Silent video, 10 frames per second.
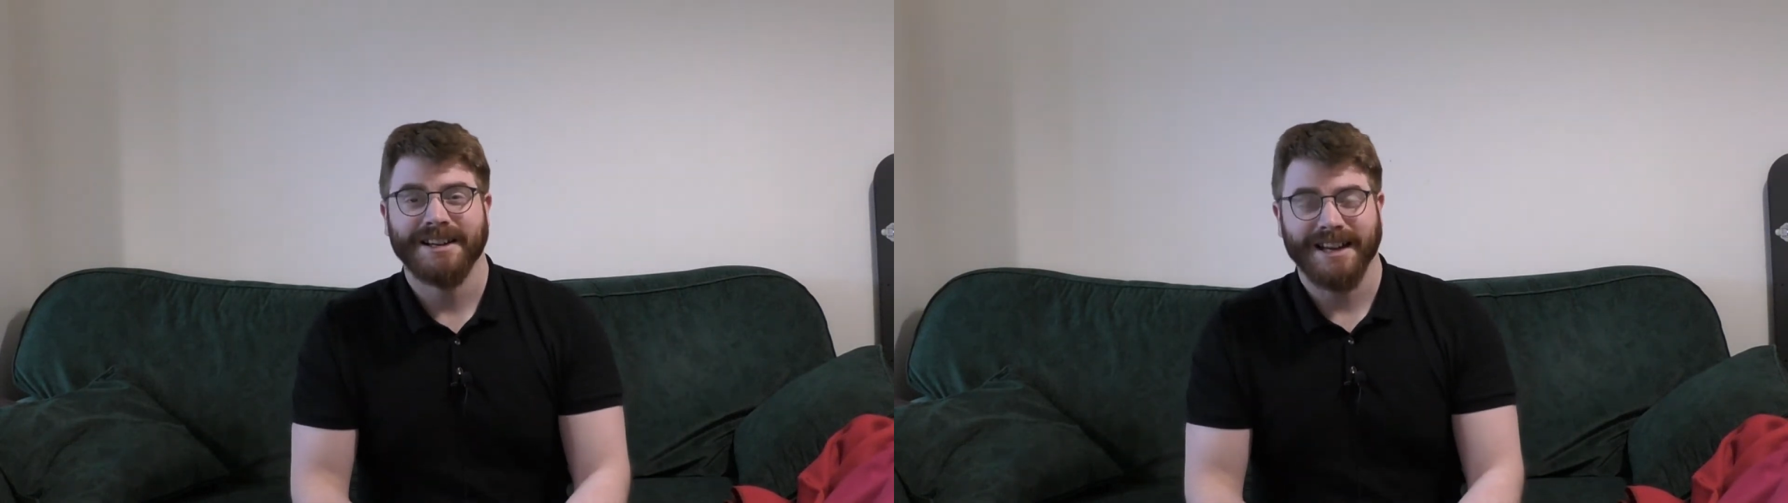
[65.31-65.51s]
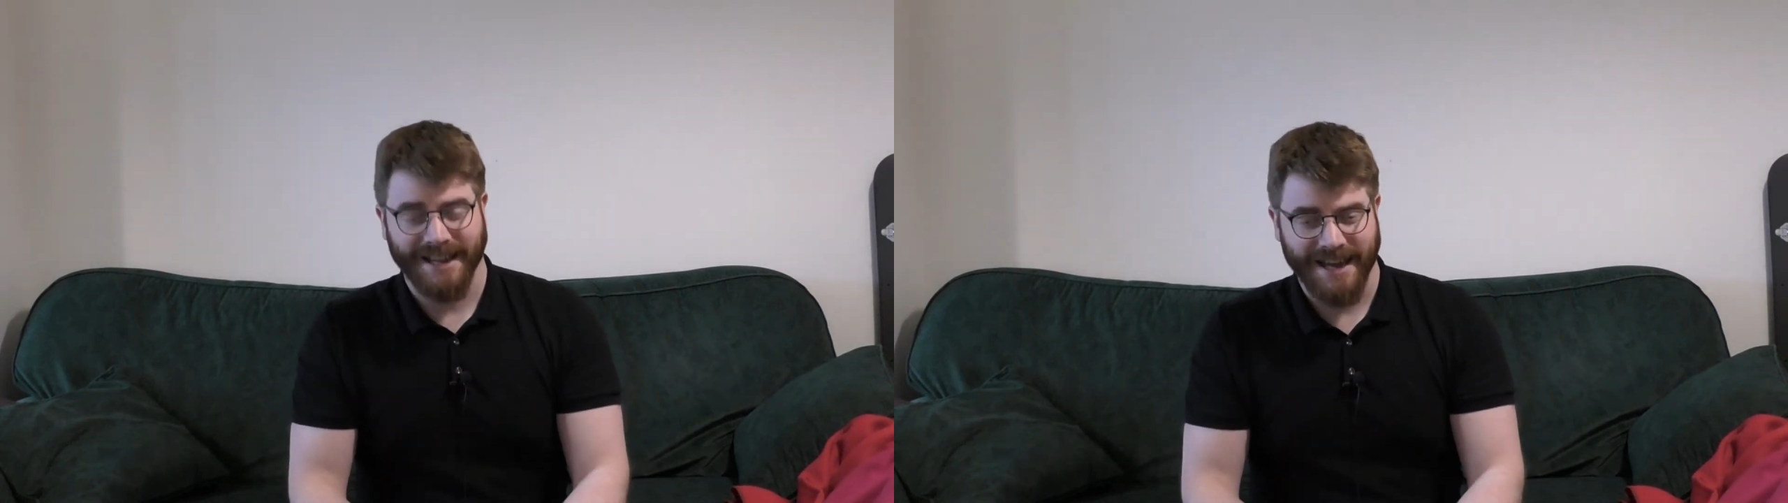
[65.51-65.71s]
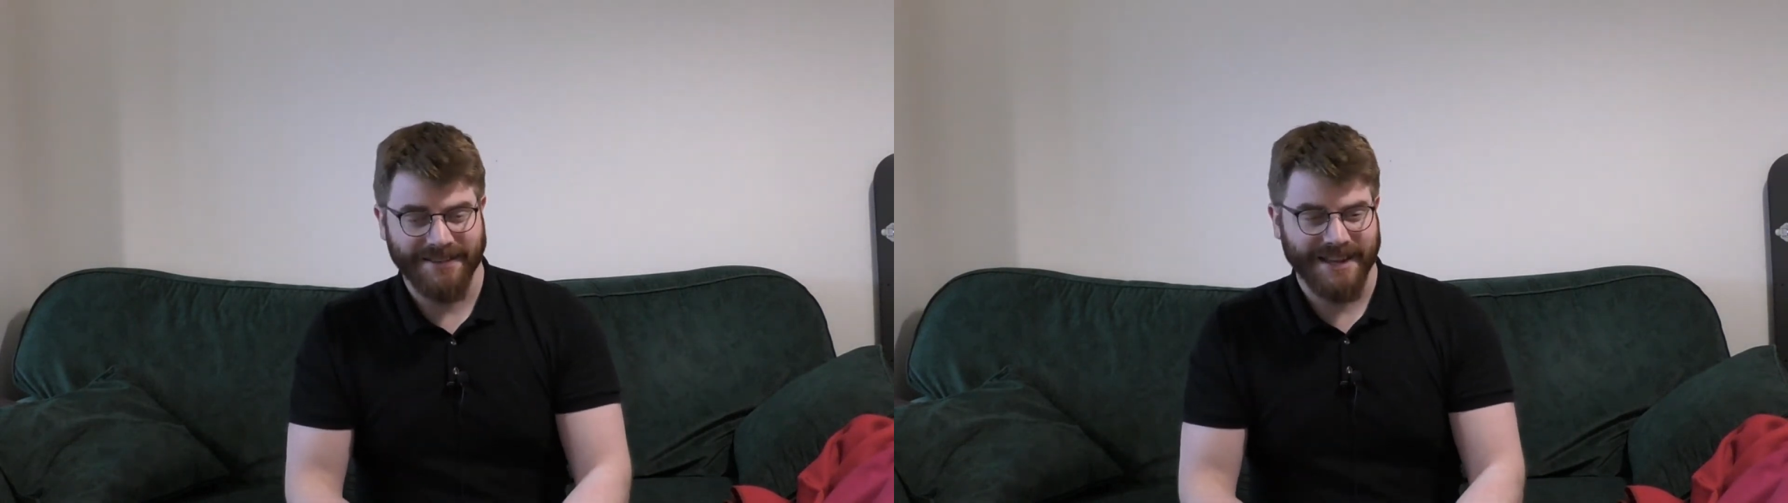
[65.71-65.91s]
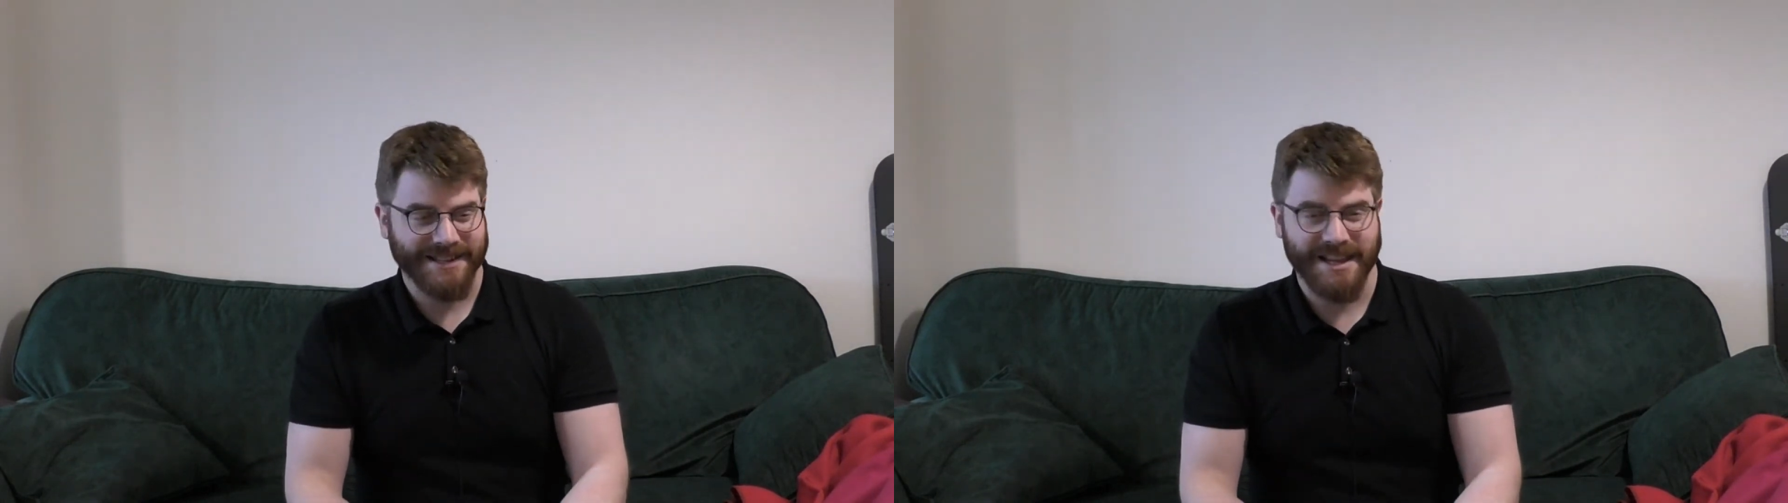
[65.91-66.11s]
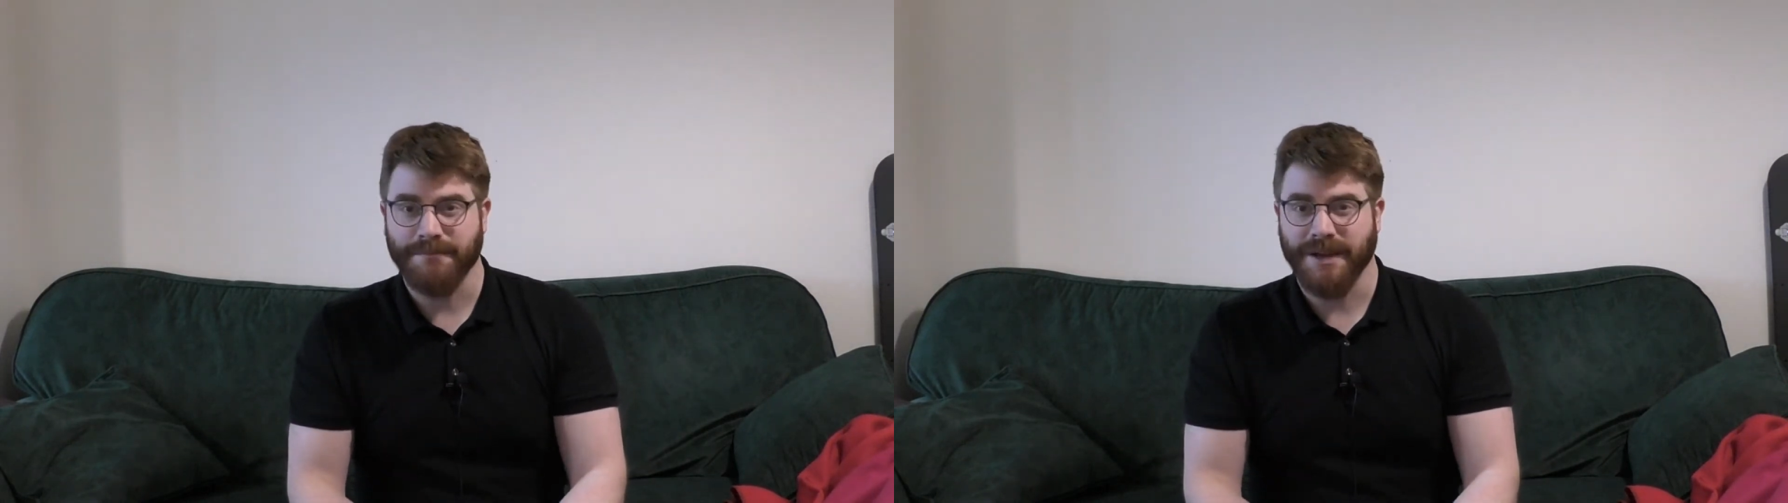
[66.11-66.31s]
again,
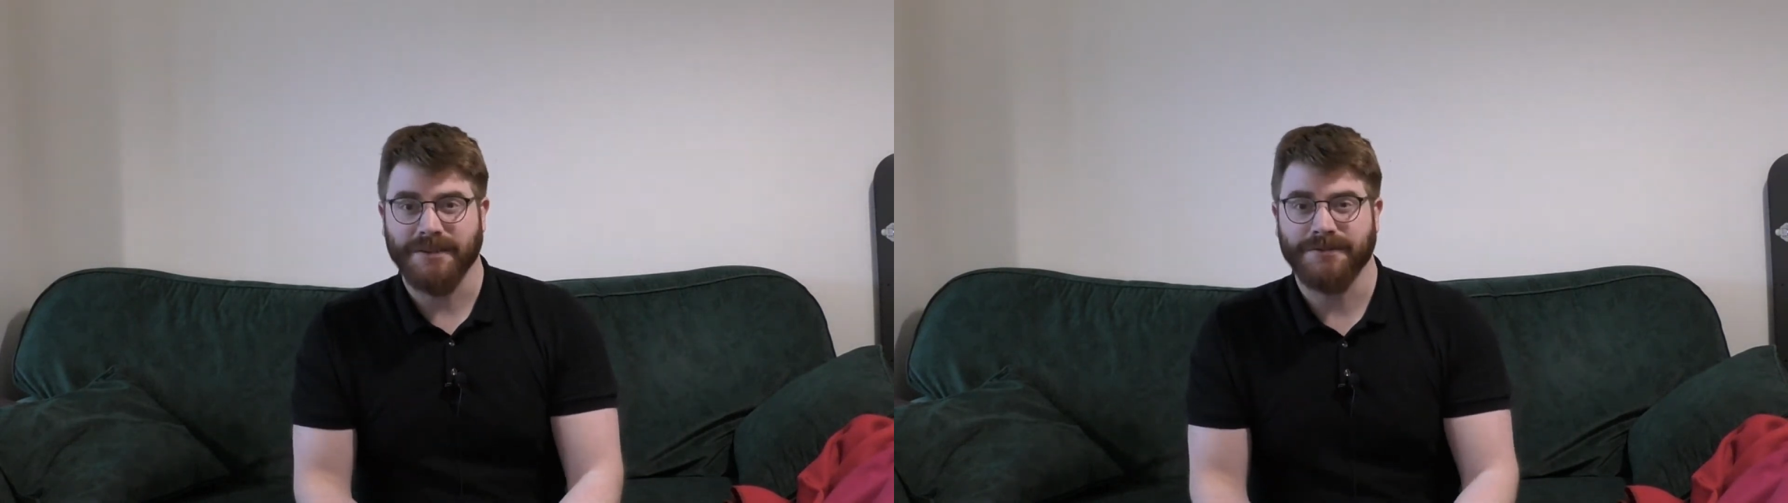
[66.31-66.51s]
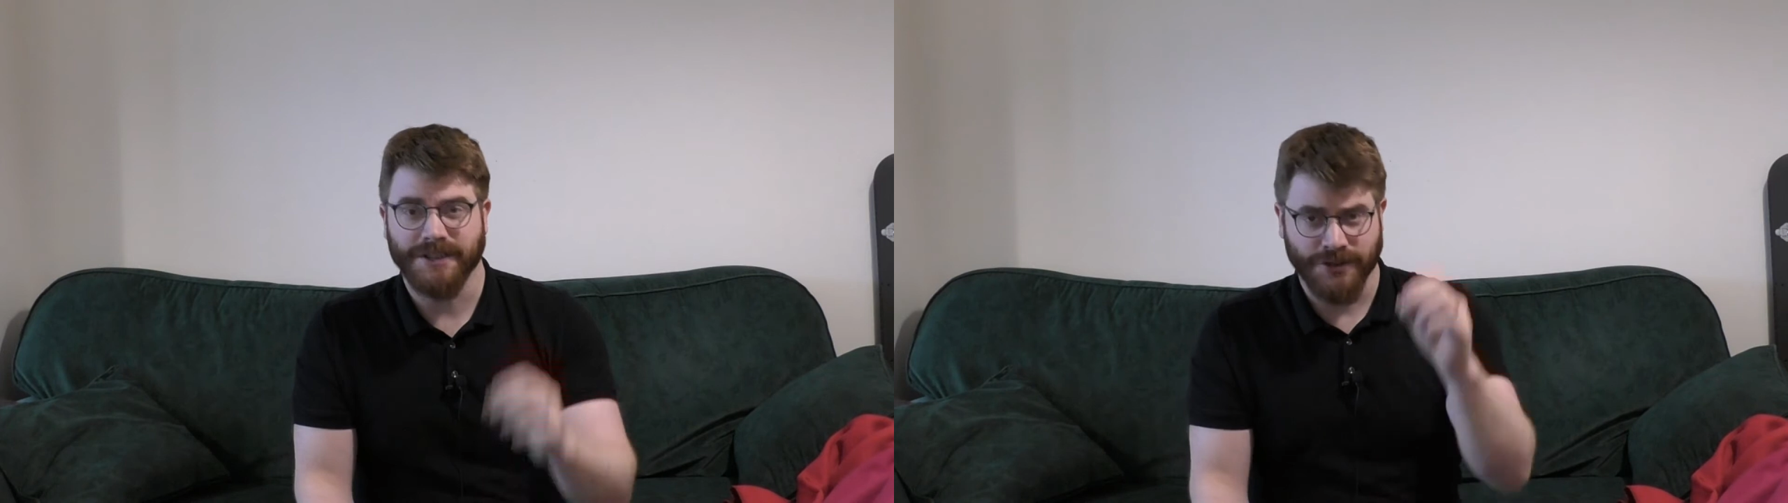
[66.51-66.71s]
there's that benefit